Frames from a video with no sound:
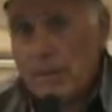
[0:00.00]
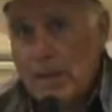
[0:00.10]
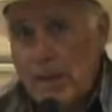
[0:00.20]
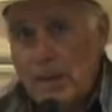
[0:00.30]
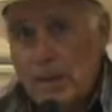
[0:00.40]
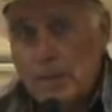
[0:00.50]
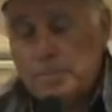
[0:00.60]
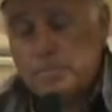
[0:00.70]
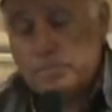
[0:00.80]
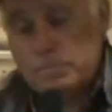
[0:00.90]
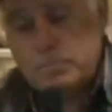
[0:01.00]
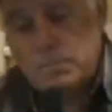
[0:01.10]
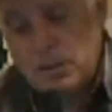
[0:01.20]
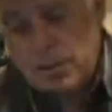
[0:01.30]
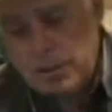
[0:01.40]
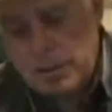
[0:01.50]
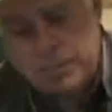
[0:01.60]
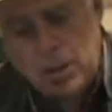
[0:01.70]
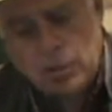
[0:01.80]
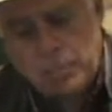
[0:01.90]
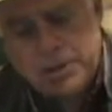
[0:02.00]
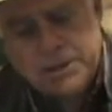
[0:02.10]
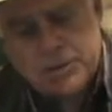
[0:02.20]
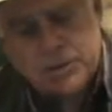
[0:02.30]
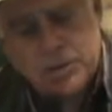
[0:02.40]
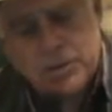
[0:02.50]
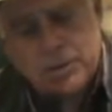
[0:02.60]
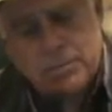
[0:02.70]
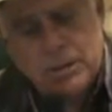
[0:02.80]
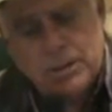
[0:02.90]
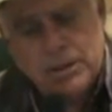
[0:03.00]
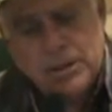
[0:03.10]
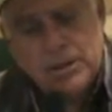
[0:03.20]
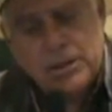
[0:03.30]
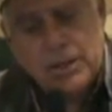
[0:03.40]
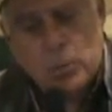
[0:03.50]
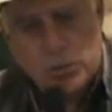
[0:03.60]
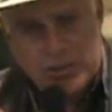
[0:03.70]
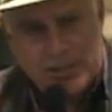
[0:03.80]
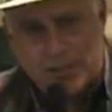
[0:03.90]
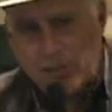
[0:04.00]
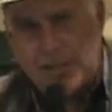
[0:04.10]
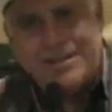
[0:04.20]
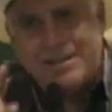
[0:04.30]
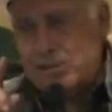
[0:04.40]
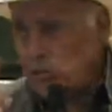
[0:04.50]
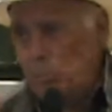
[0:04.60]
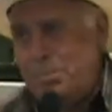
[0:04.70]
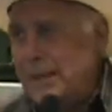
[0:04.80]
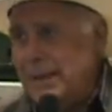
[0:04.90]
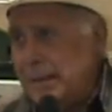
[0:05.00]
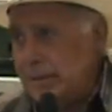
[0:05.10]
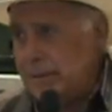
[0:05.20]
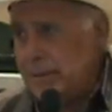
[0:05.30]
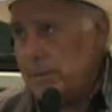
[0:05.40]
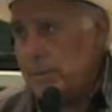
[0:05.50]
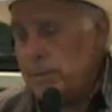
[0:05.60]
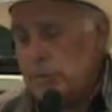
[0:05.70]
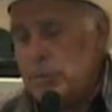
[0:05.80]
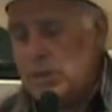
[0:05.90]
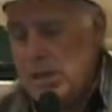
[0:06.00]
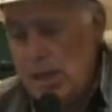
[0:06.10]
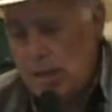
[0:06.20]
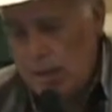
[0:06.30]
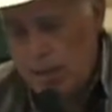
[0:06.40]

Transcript: Now, I'm not going to preach that sermon, but they were civilly disobedient to the king.